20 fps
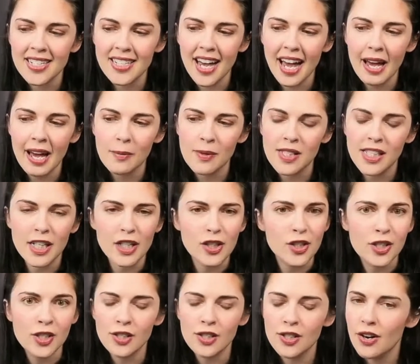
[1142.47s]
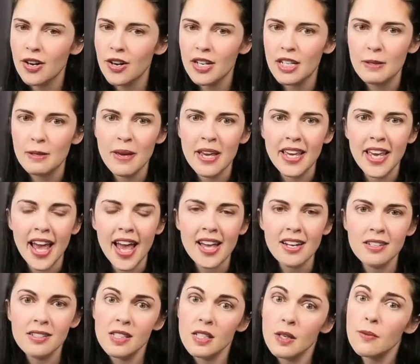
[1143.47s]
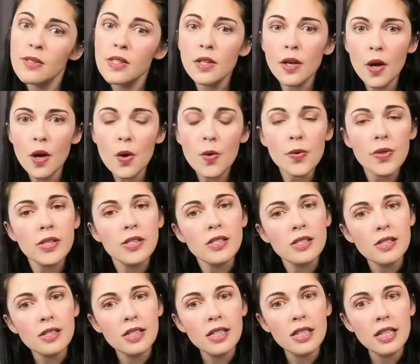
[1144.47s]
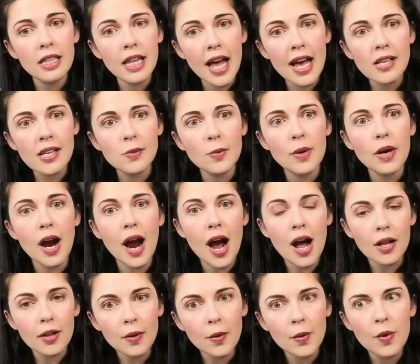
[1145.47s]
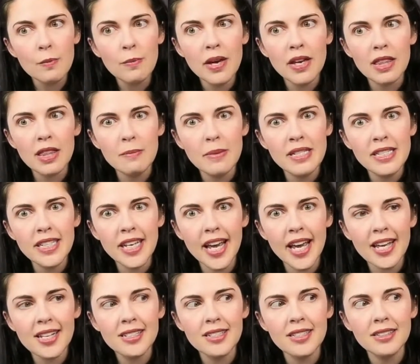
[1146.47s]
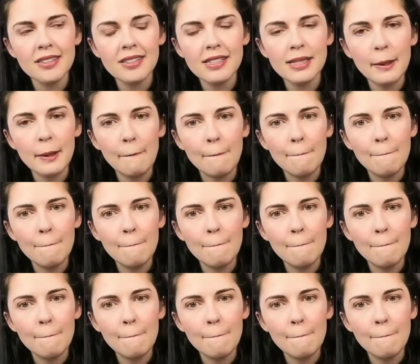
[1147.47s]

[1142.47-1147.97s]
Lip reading: I was like just starting to make candles, and I was like, oh, this is clean glassware. I'll go and make them into candles.